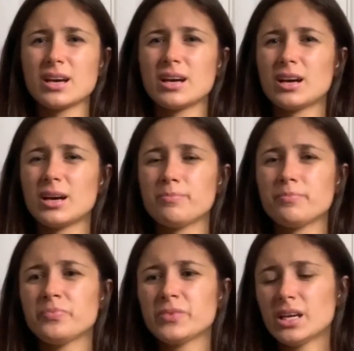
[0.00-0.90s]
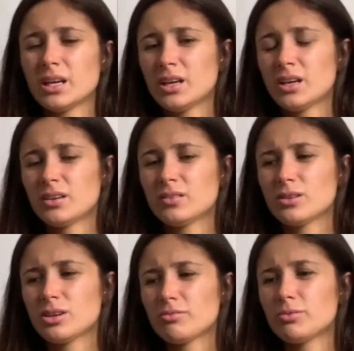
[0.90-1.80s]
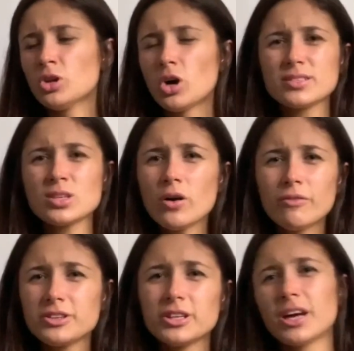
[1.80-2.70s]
Um, not as confident.